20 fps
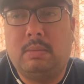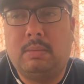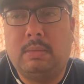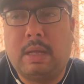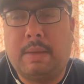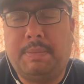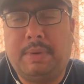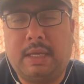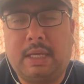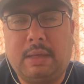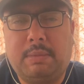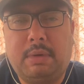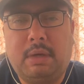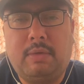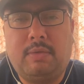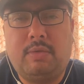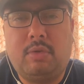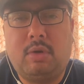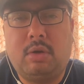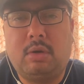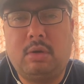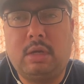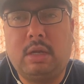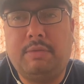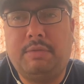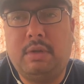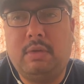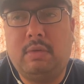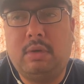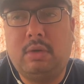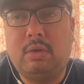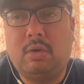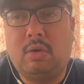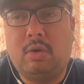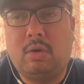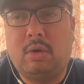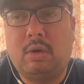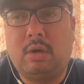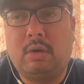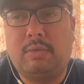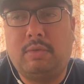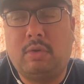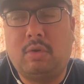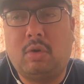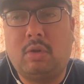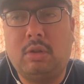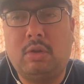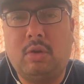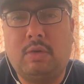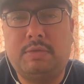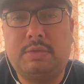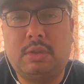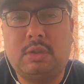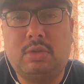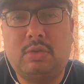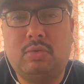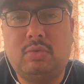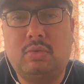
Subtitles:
applicable for everyone, or for all the officers